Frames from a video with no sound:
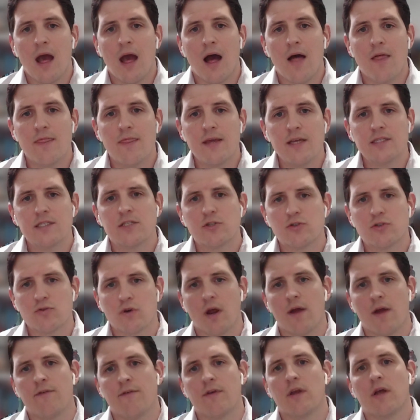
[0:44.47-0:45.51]
And this is
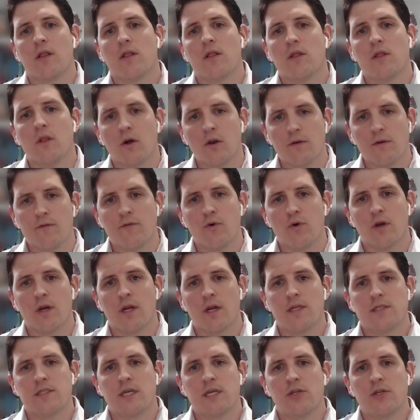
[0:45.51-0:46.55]
driving a lot of
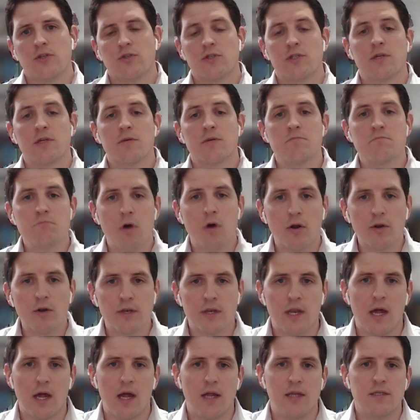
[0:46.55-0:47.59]
organizations to
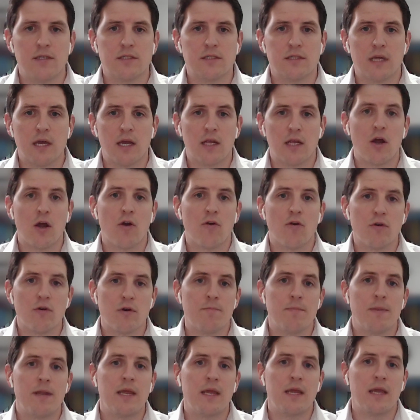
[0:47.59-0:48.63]
modernize their
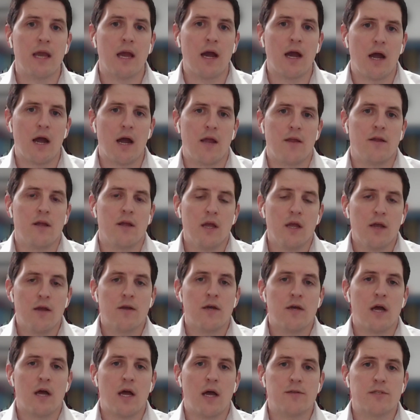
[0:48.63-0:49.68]
current PKI
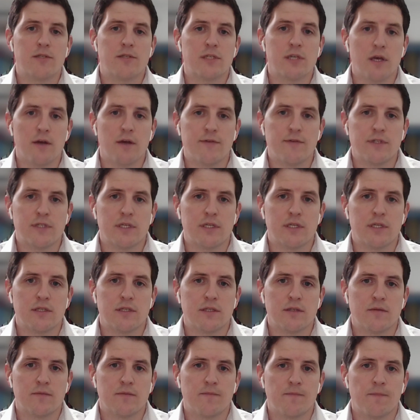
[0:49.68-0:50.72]

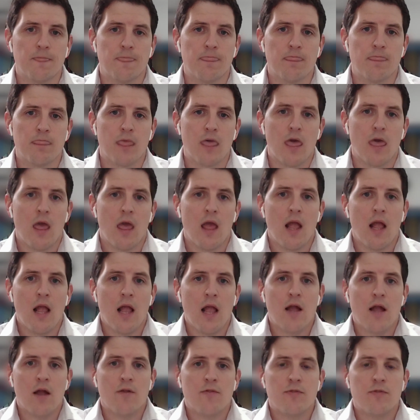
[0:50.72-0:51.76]
services.
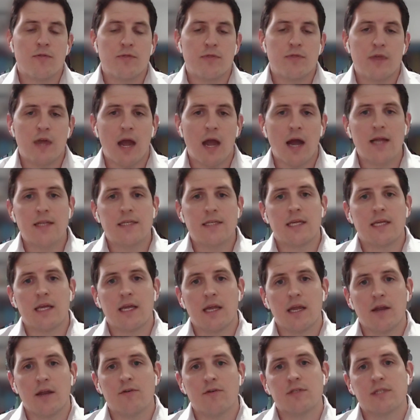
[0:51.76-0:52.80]
The idea
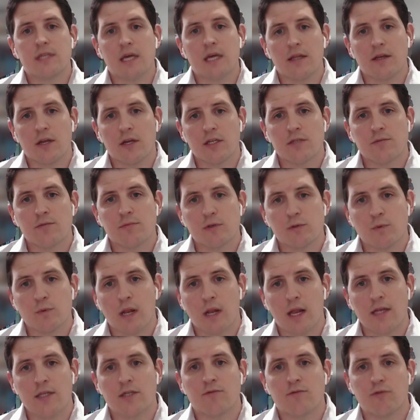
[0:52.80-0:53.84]
here is that customers would
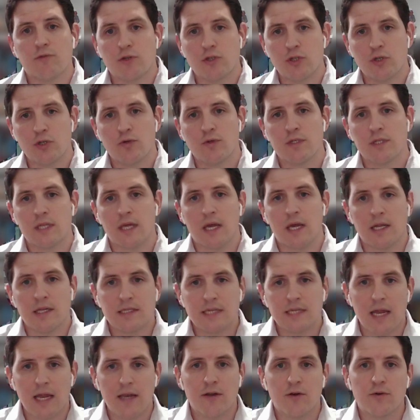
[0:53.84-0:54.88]
like to reduce their
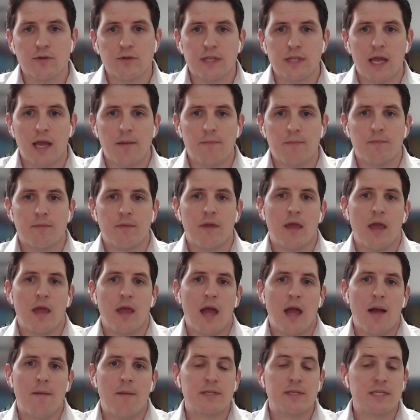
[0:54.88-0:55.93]
technical debt
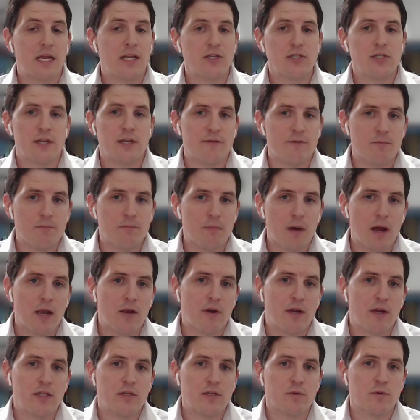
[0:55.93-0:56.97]
and potentially even
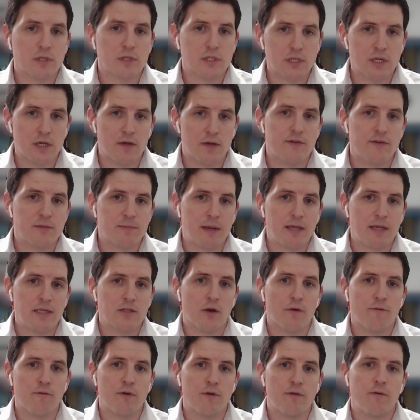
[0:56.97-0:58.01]
migrate to a service-based
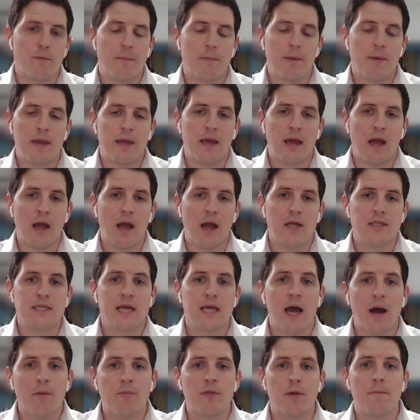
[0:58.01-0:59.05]
offering for PKI to
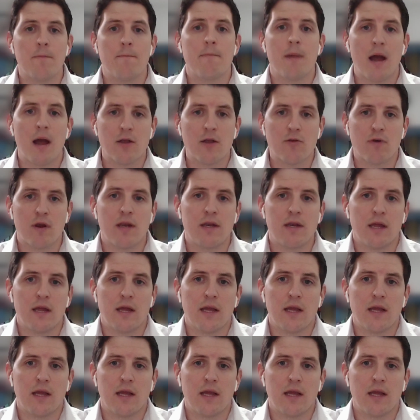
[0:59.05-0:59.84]
help them migrate